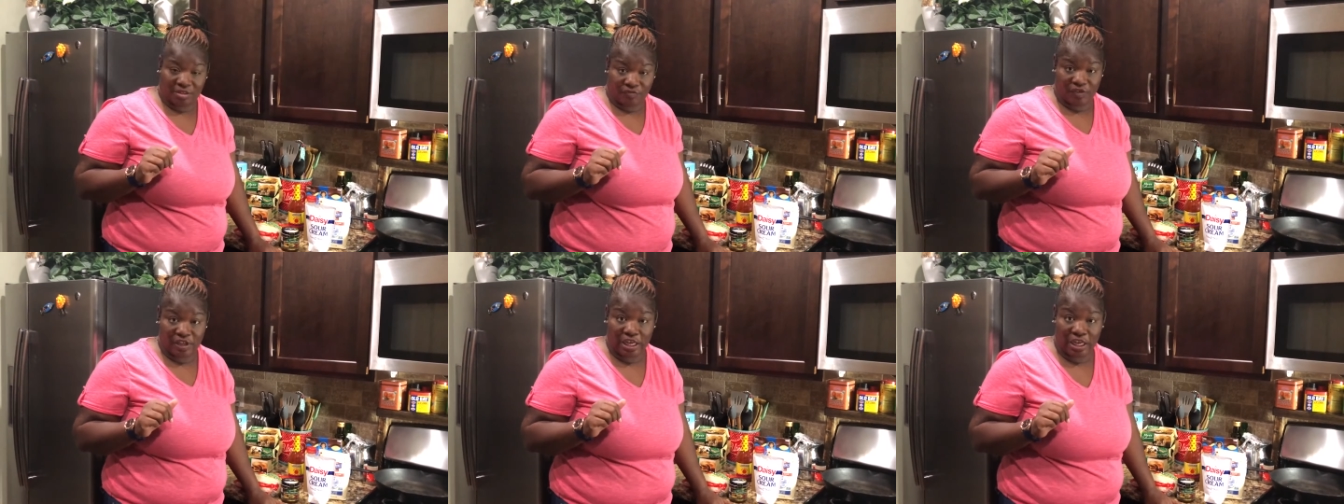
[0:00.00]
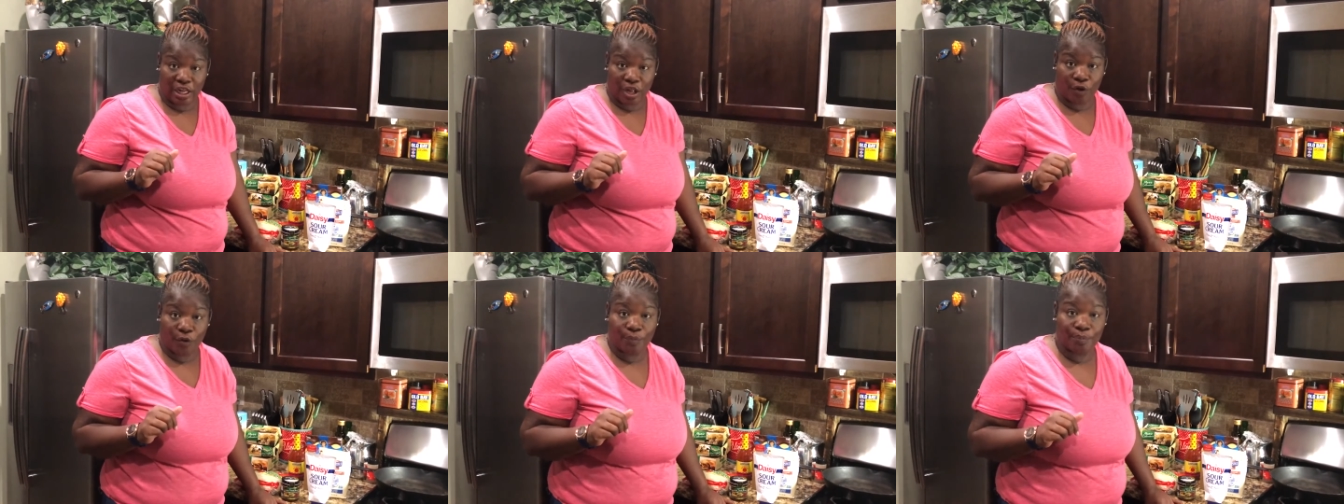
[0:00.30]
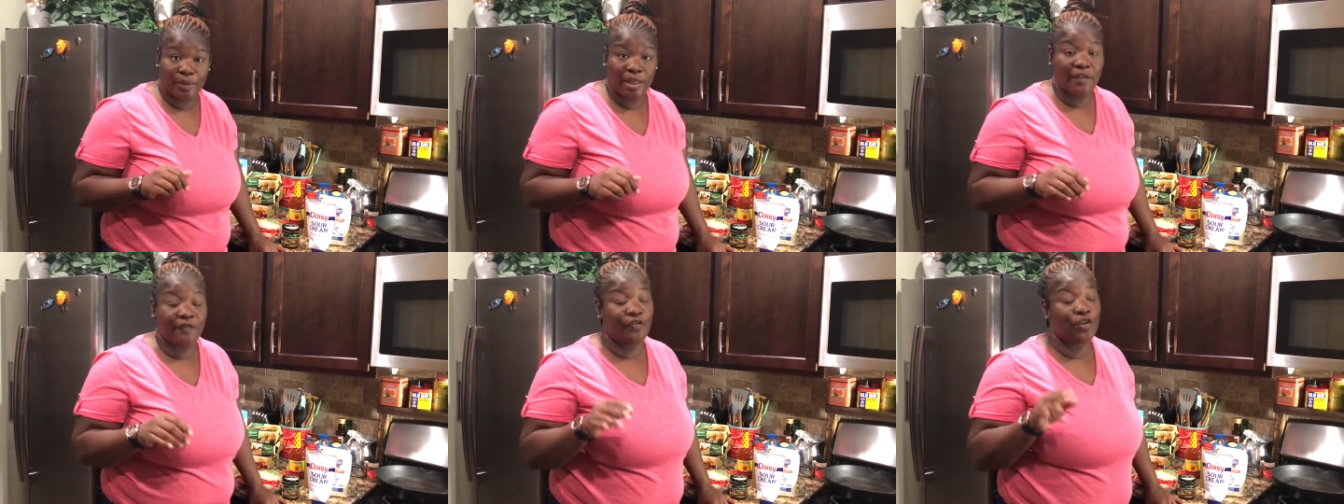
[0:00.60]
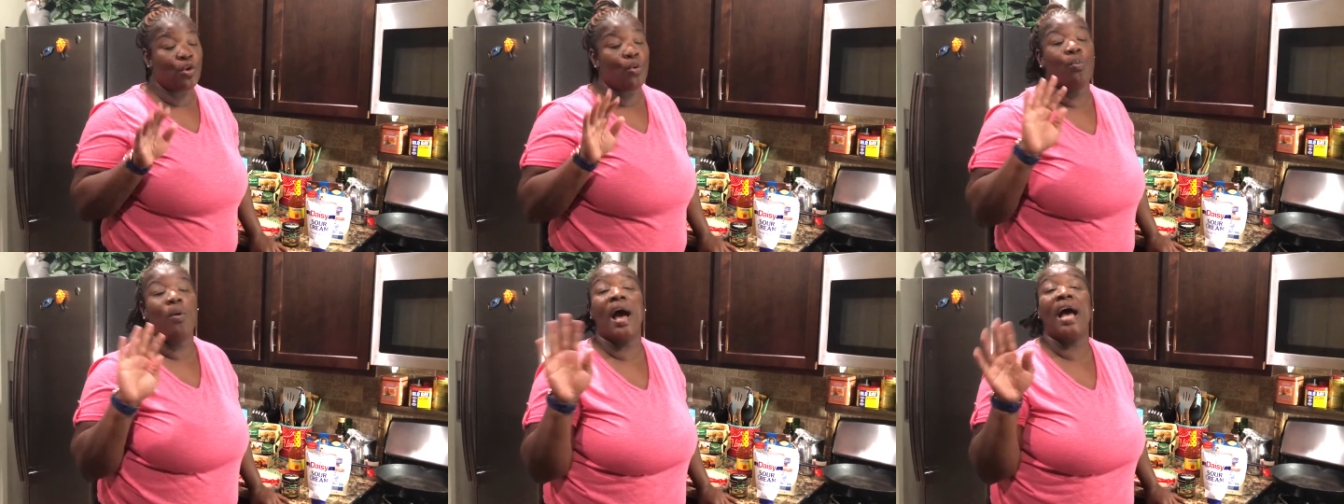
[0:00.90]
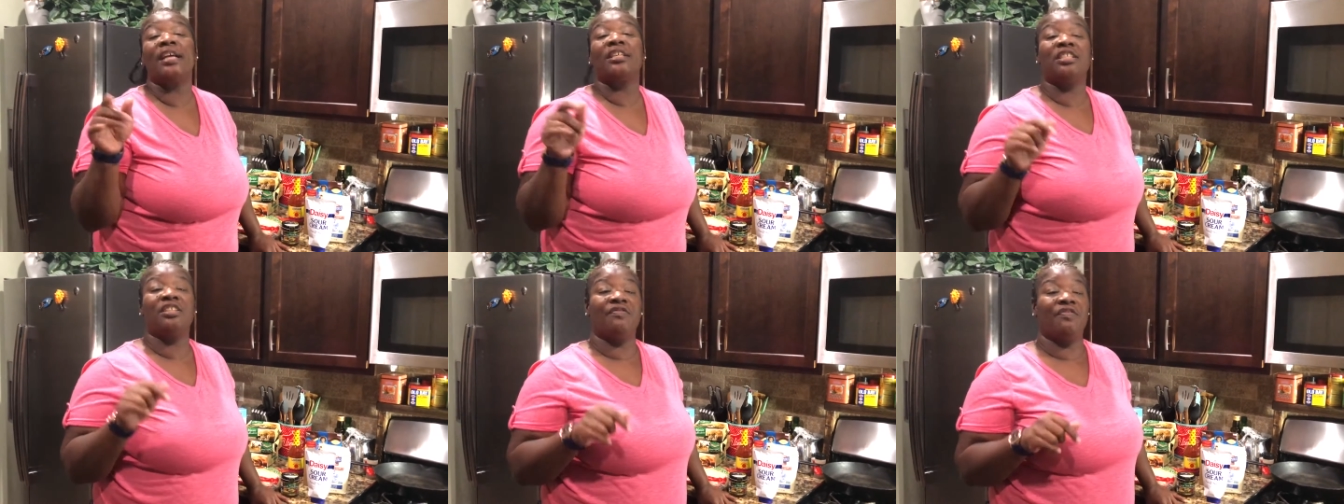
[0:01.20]
video, if you
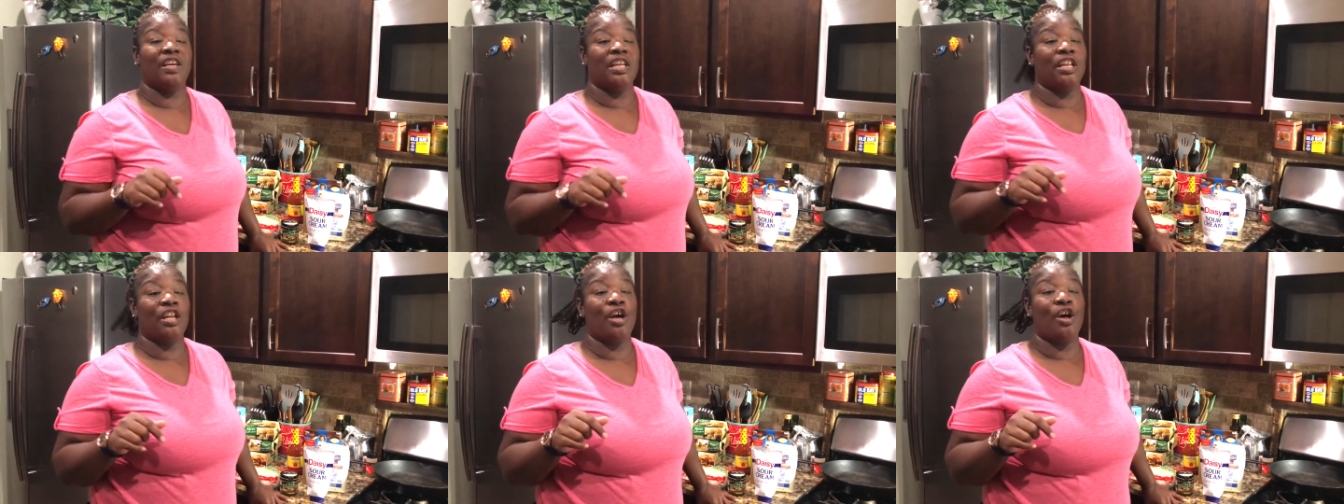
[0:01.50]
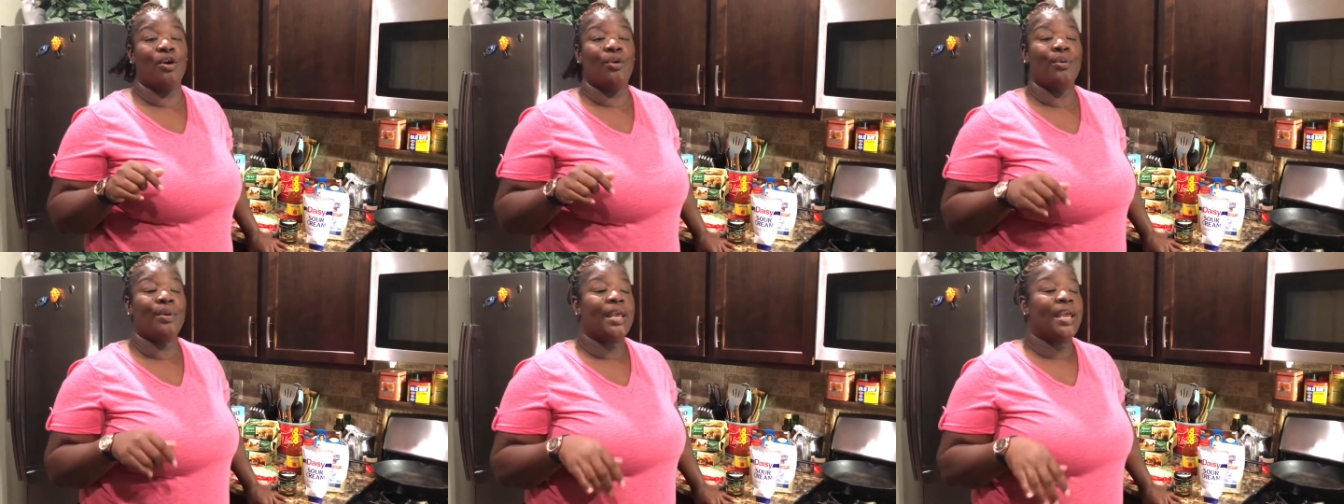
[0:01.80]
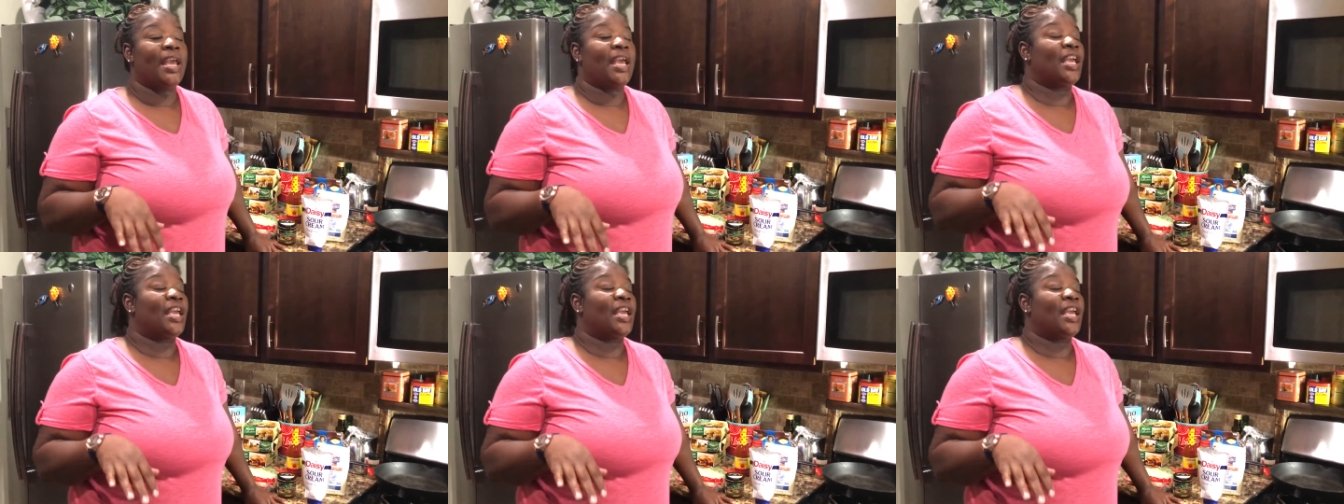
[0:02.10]
watch the video,